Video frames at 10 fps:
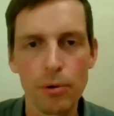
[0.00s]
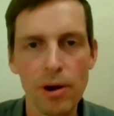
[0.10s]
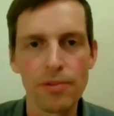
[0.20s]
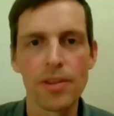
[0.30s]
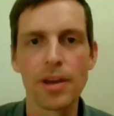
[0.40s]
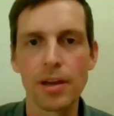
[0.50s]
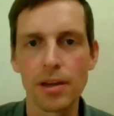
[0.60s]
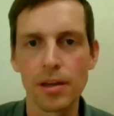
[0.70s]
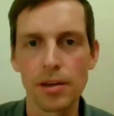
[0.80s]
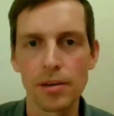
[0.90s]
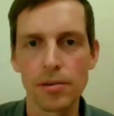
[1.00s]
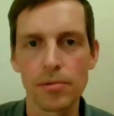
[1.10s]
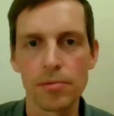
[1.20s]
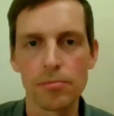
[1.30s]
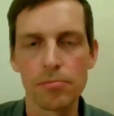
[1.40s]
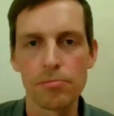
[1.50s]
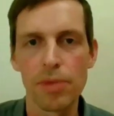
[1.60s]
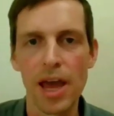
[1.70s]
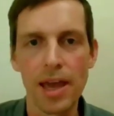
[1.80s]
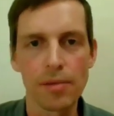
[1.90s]
throw everything in a
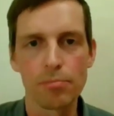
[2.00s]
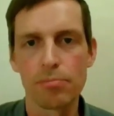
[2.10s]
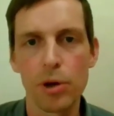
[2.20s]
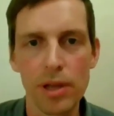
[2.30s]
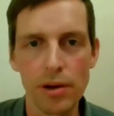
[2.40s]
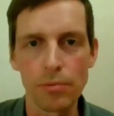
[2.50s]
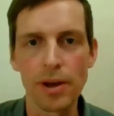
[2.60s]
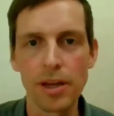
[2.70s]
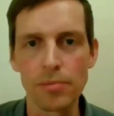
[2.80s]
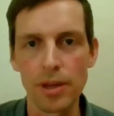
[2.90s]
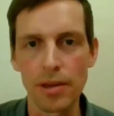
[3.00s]
bag and pull it out at random.